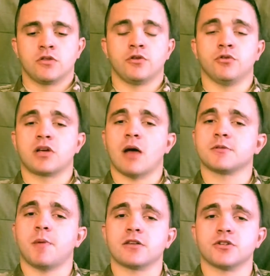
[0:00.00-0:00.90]
Through
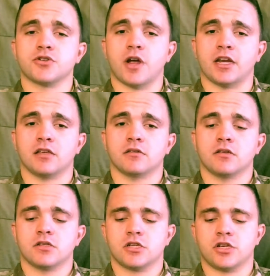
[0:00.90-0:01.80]
EUCOM-sponsored training,
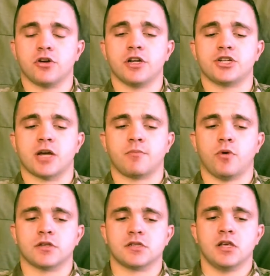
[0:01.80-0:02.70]
security
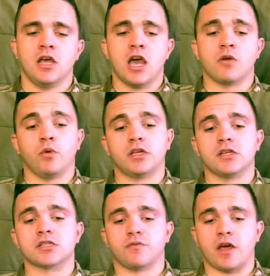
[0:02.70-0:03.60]
checkpoints, and
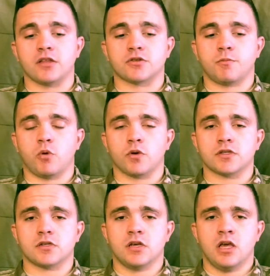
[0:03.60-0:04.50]
weekly surveillance
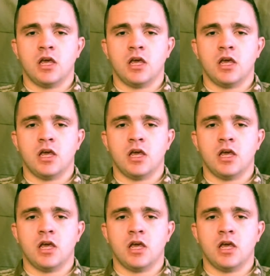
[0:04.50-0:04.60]
reports,